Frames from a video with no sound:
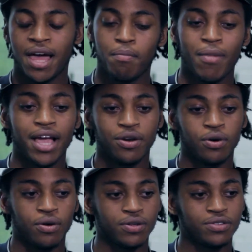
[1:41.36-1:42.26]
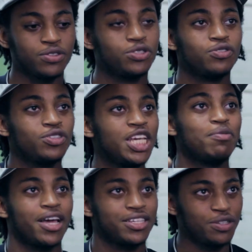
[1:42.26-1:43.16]
might not
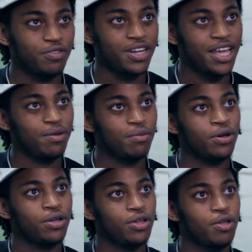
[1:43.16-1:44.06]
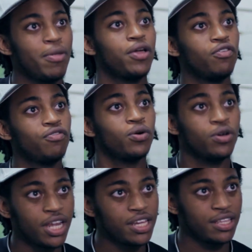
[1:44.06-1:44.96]
seem like a silver lining, but make you feel
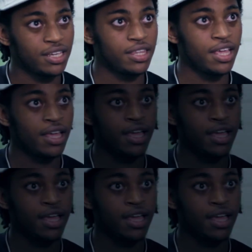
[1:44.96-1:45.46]
good at the end of the day.